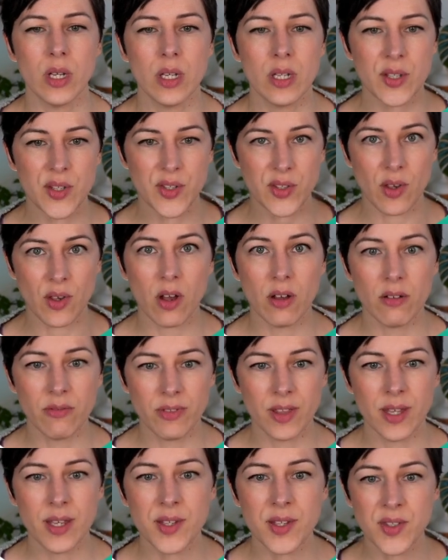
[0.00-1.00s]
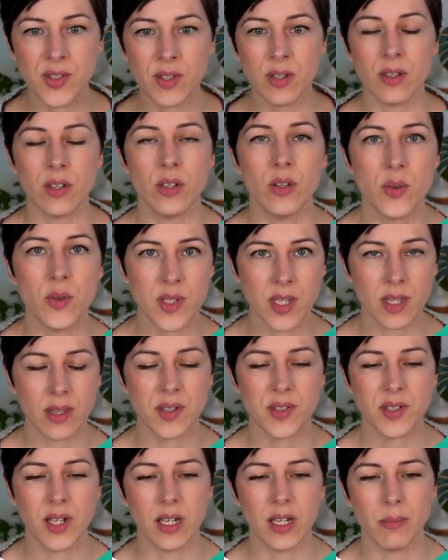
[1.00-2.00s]
solve this using
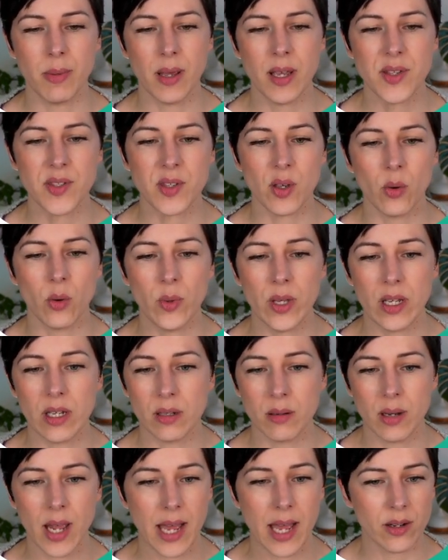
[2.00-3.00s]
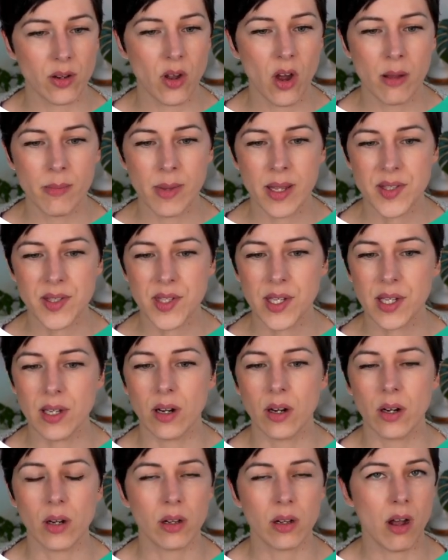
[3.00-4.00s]
this database. So we can add comments
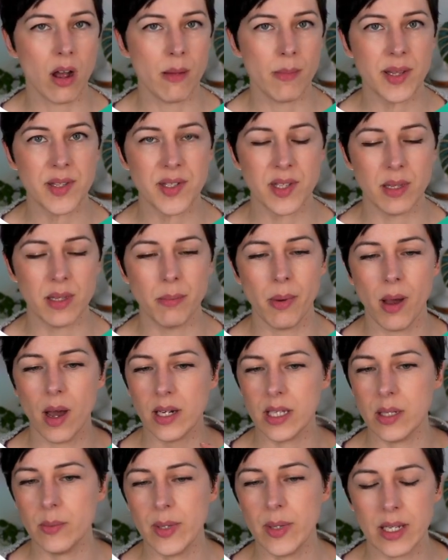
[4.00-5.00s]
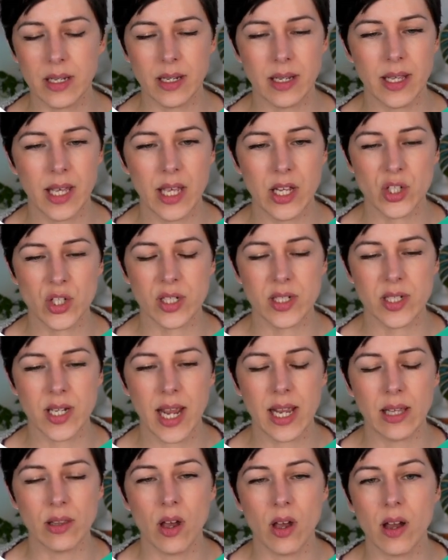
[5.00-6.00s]
here, comments in the body, we can engage in
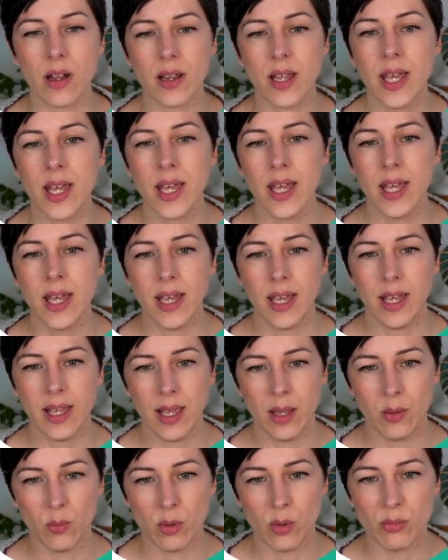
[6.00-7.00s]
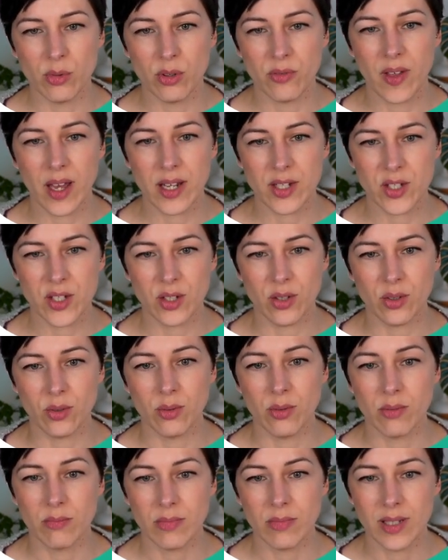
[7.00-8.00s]
dialogue, and we'll move that
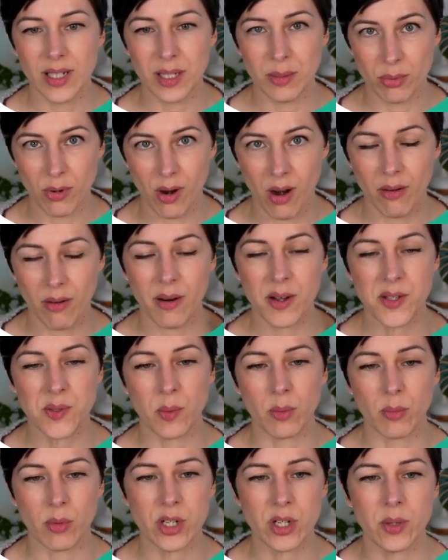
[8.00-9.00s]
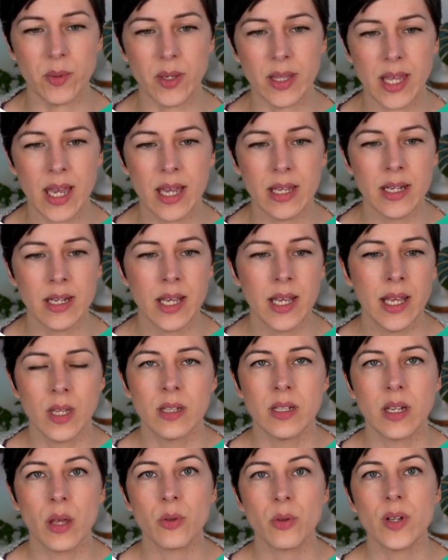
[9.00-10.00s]
to in progress when we're doing that.
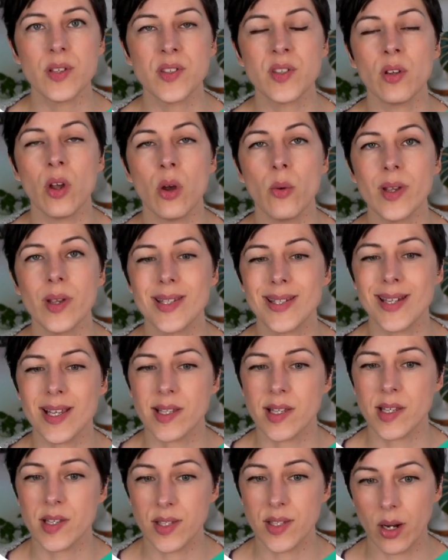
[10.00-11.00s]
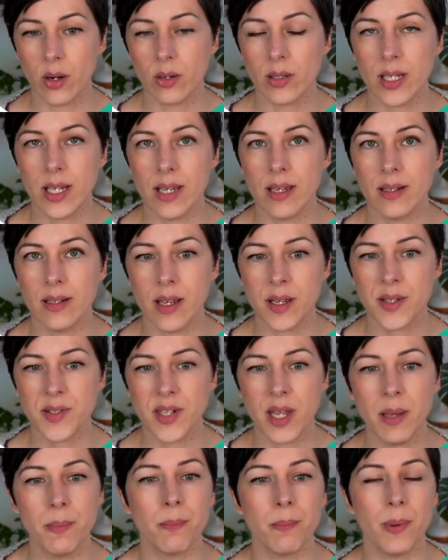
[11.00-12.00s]
Now, there isn't always necessarily a next
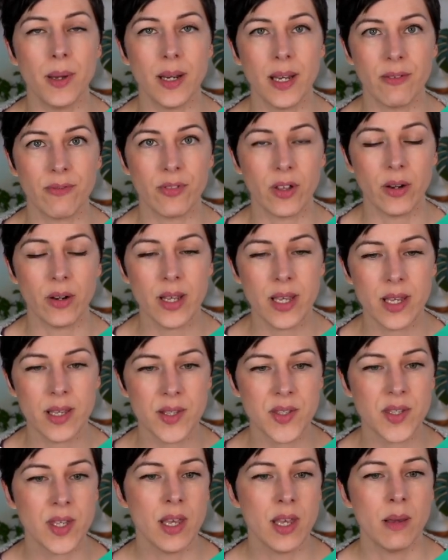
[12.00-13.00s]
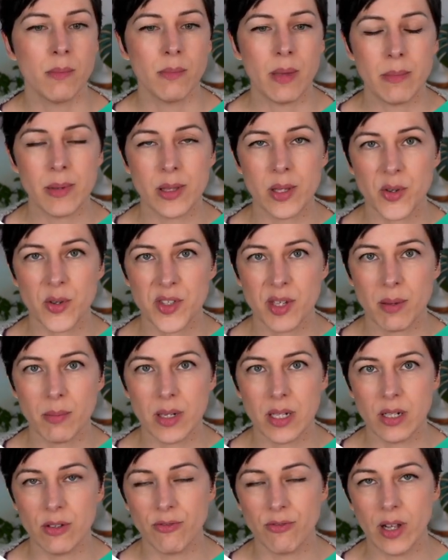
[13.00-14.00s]
step, but if there is, maybe there's
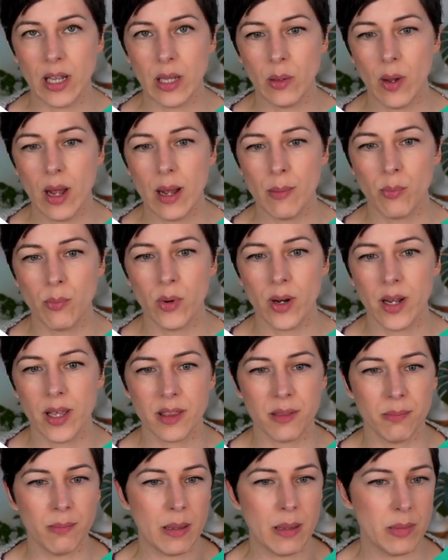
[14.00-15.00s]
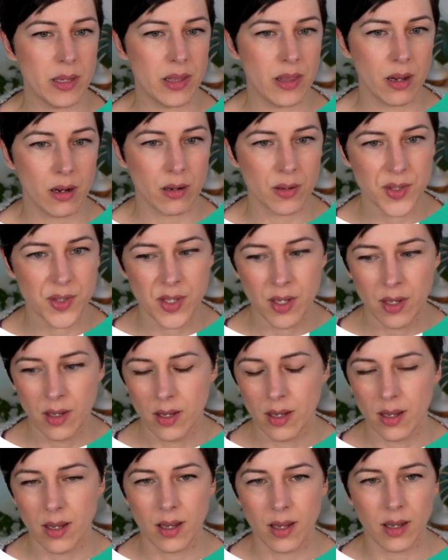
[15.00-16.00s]
somebody to follow up with, maybe there's,
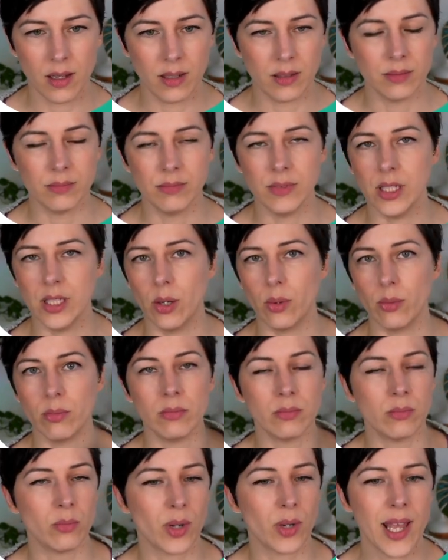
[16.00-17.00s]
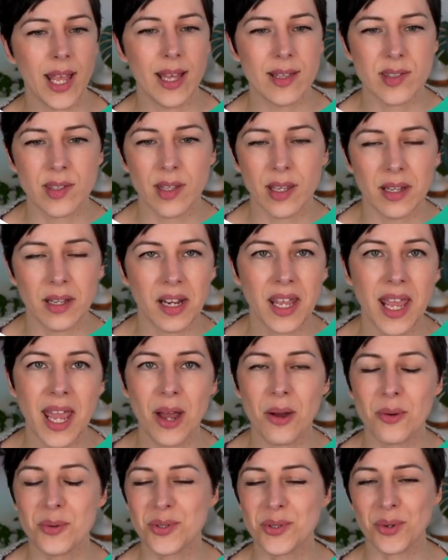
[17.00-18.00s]
uh, you know, we're canceling an
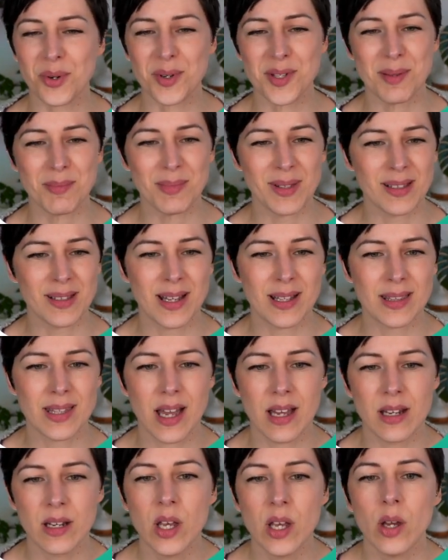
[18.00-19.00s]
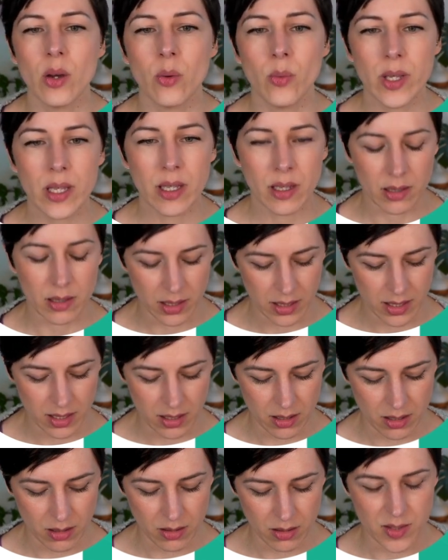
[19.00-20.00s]
account or something like that, we can click
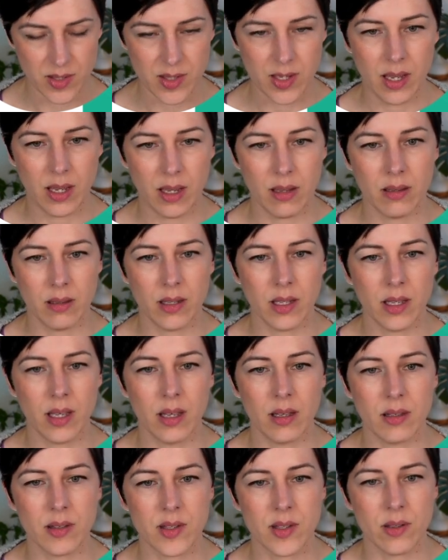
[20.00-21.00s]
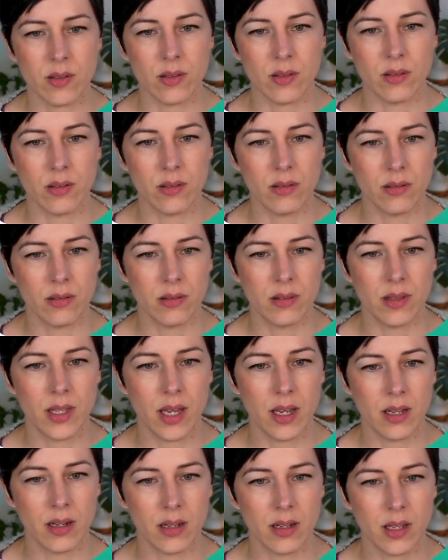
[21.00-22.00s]
here and say cancel
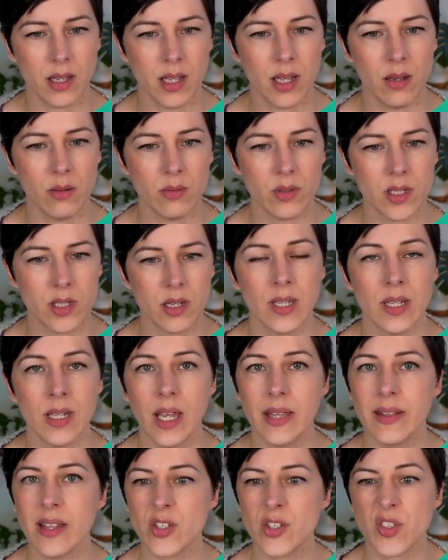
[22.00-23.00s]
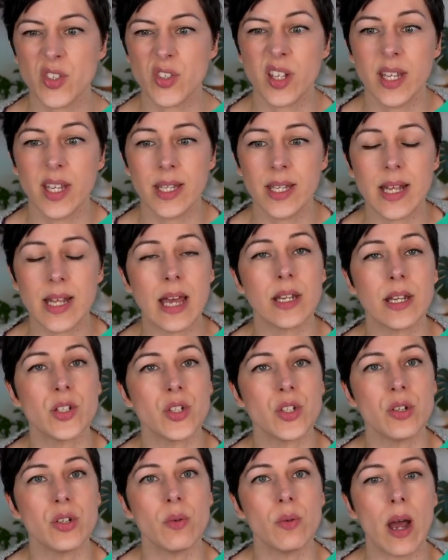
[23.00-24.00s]
that account. And that's just going to get added
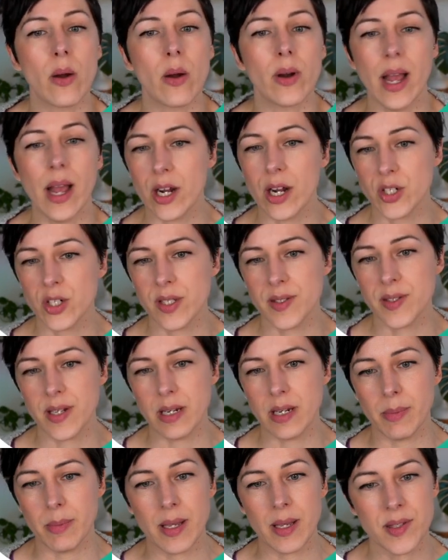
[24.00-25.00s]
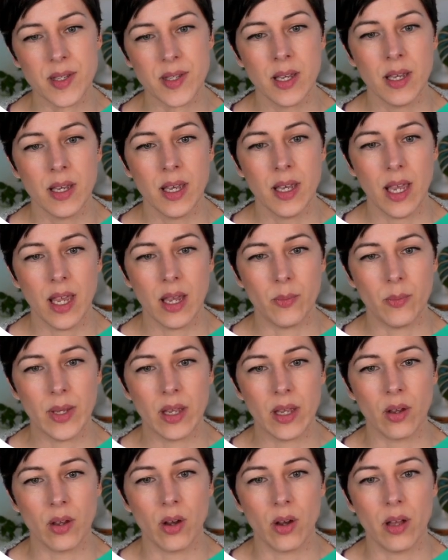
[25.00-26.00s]
to our actions database. And we
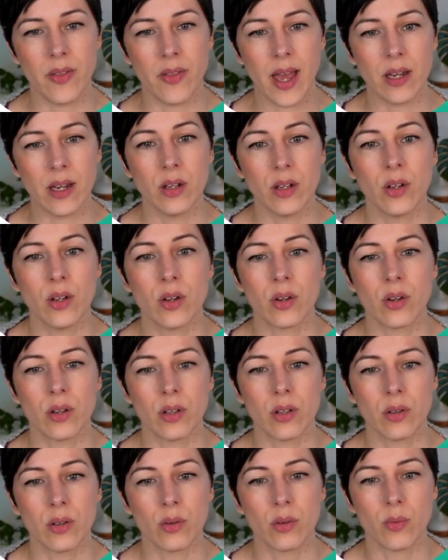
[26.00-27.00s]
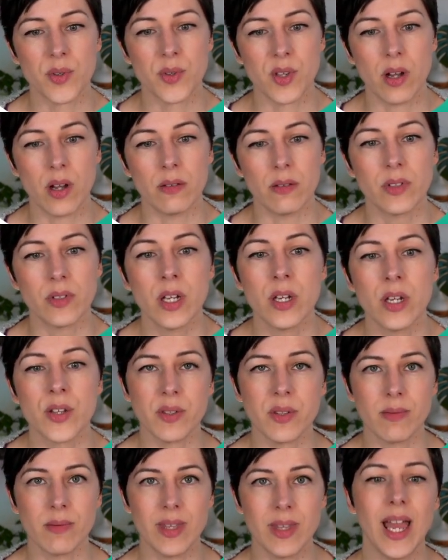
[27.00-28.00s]
can call that resolved.
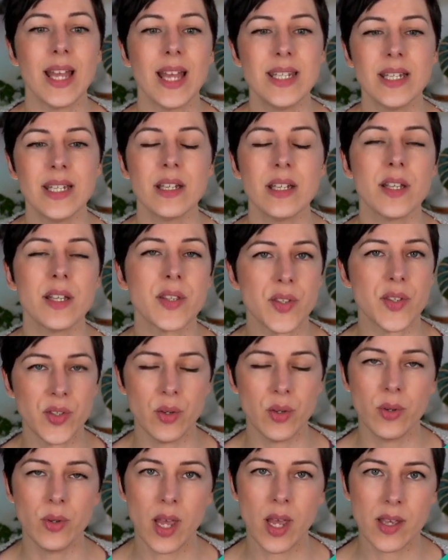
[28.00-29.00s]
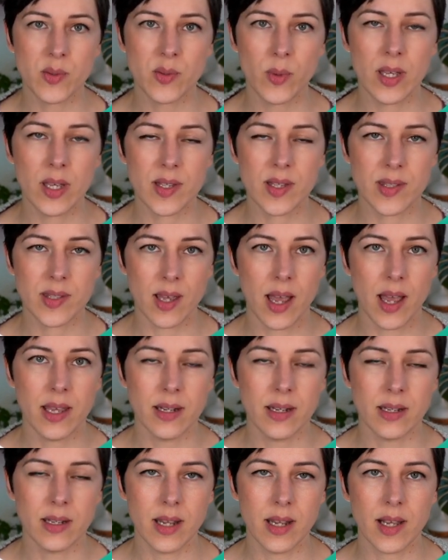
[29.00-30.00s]
So the idea is as soon as we assign
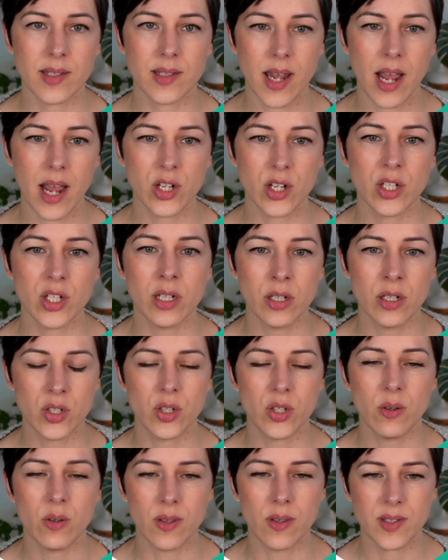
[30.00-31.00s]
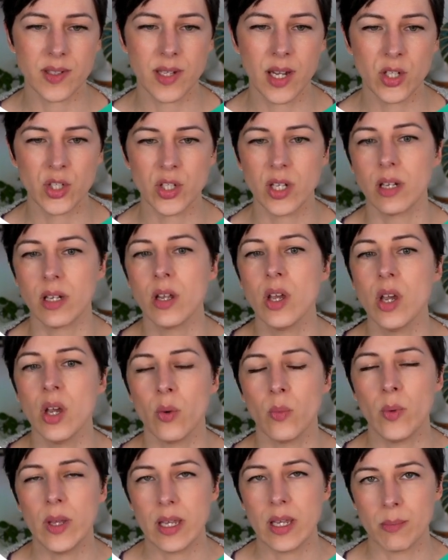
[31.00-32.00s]
a next action to this tension,
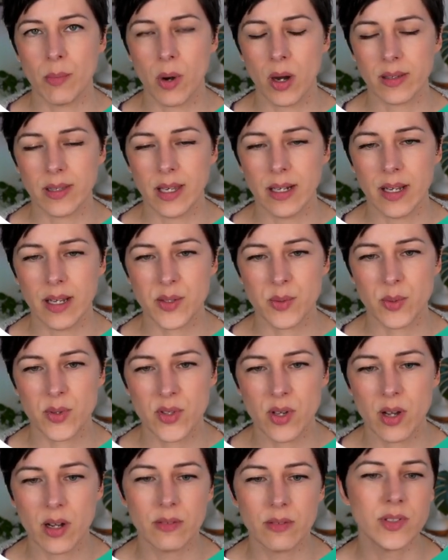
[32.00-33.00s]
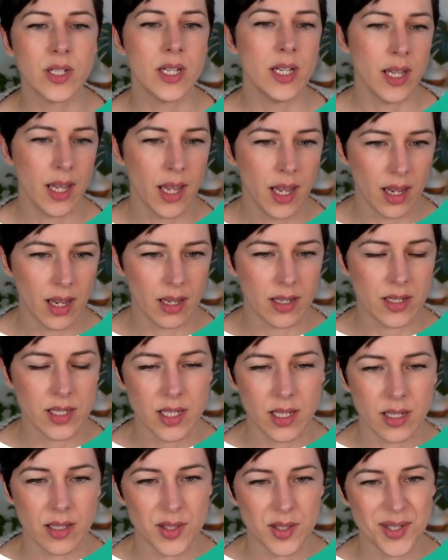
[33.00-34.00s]
we can mark that as resolved and
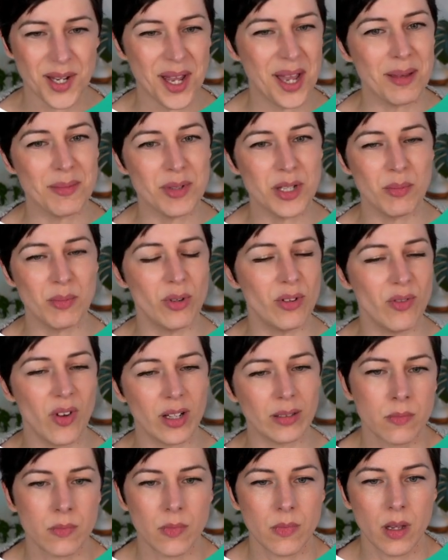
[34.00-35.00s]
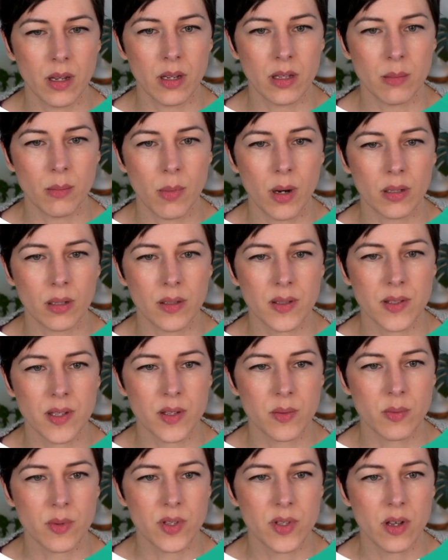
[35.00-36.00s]
it's time to move on. I'm going to mark this
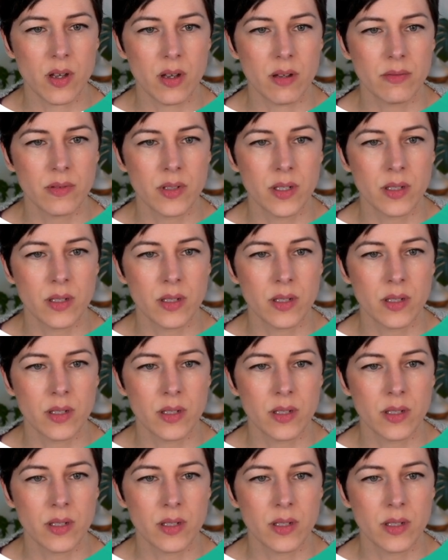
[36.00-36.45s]
as resolved